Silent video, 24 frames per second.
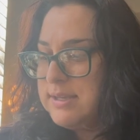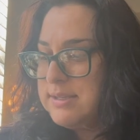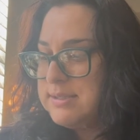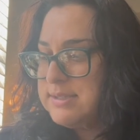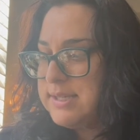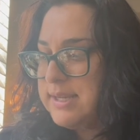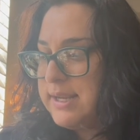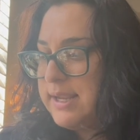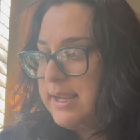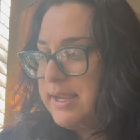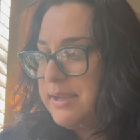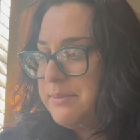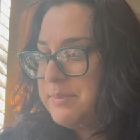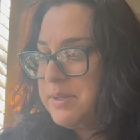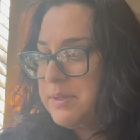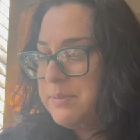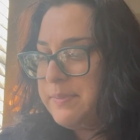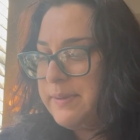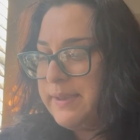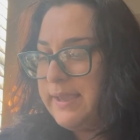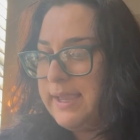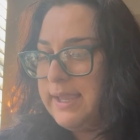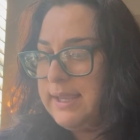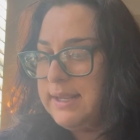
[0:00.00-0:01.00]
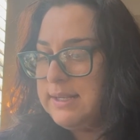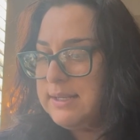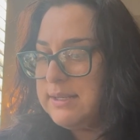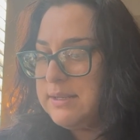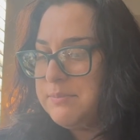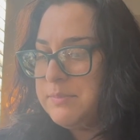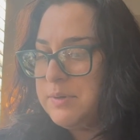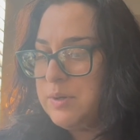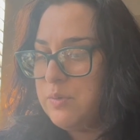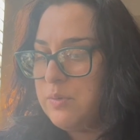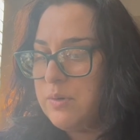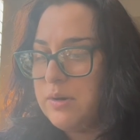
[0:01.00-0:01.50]
Today I'm
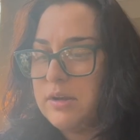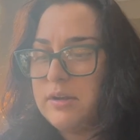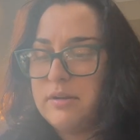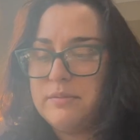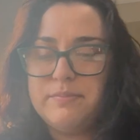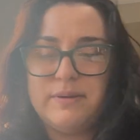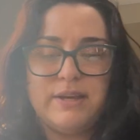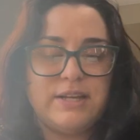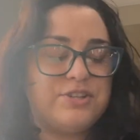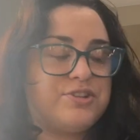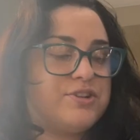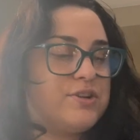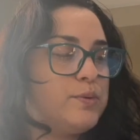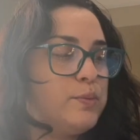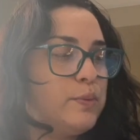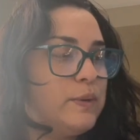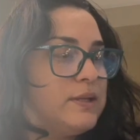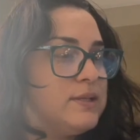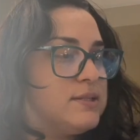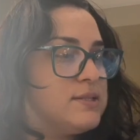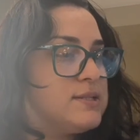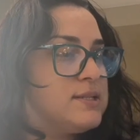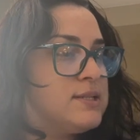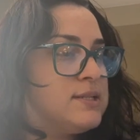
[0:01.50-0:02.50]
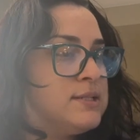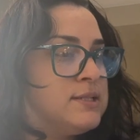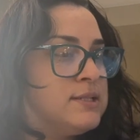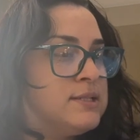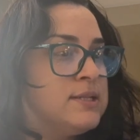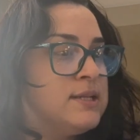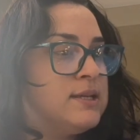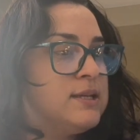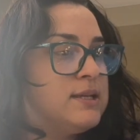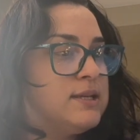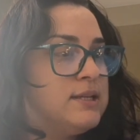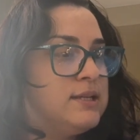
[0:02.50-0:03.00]
gonna work on Patrick
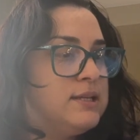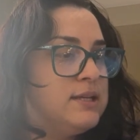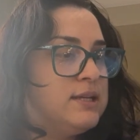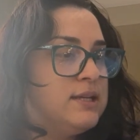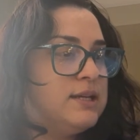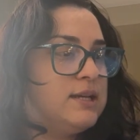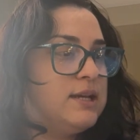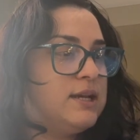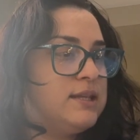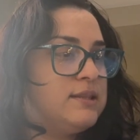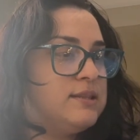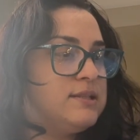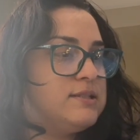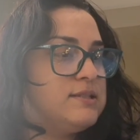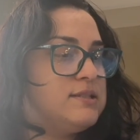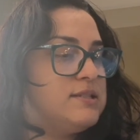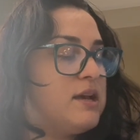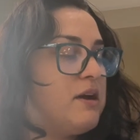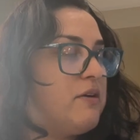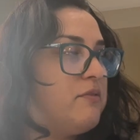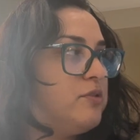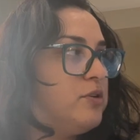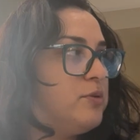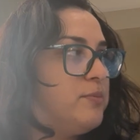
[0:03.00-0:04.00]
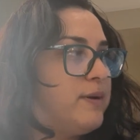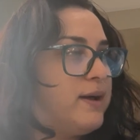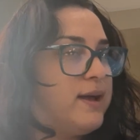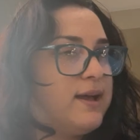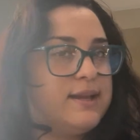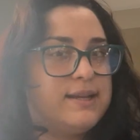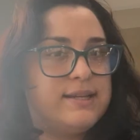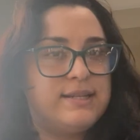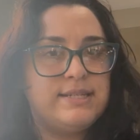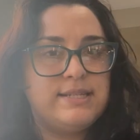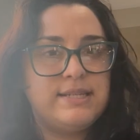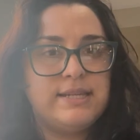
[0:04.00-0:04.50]
Wilson and the devil
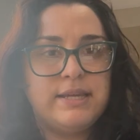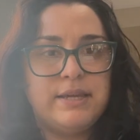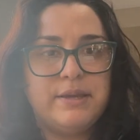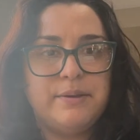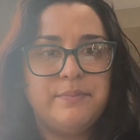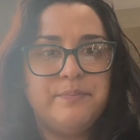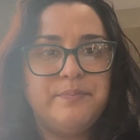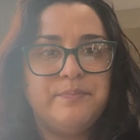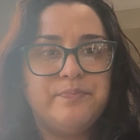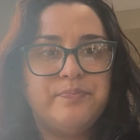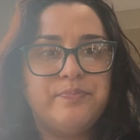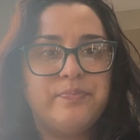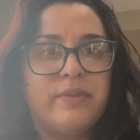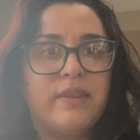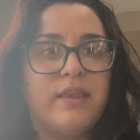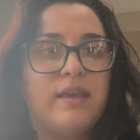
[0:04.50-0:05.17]
behind him.